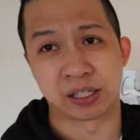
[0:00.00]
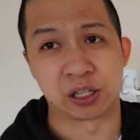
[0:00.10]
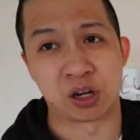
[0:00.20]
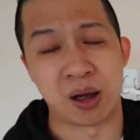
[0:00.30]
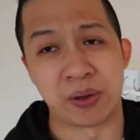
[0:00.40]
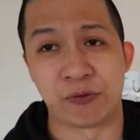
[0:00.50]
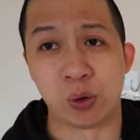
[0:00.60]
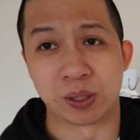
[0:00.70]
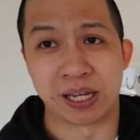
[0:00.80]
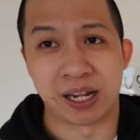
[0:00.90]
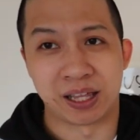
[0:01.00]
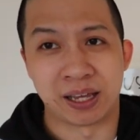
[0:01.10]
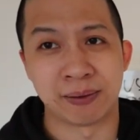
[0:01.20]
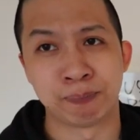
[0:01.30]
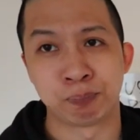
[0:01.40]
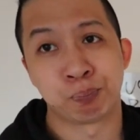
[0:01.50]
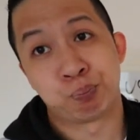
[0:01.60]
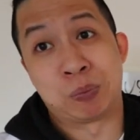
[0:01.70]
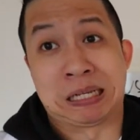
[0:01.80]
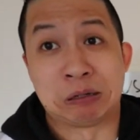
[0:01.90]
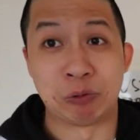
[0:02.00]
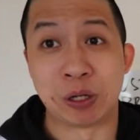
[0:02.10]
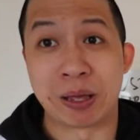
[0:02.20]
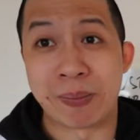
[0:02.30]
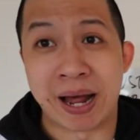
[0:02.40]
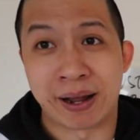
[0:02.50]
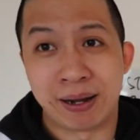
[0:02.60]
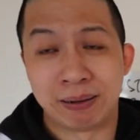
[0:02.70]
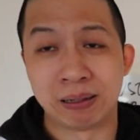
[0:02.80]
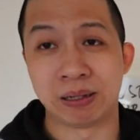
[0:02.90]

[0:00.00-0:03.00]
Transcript: Does the time influence anything? Does it really matter?